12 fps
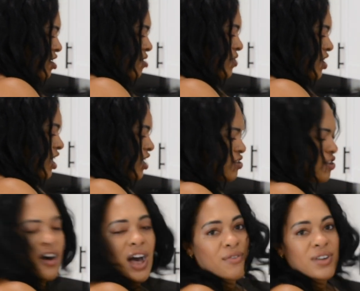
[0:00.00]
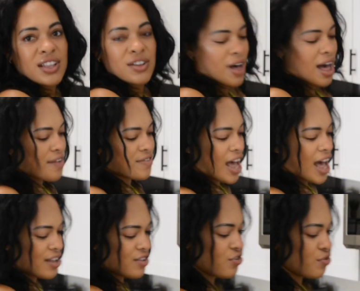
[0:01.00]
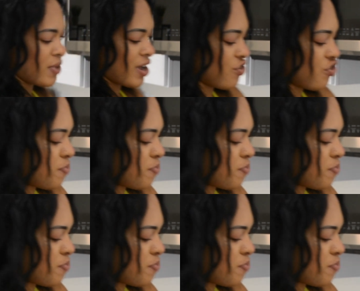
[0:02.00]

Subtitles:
But you know, I really don't have to add too much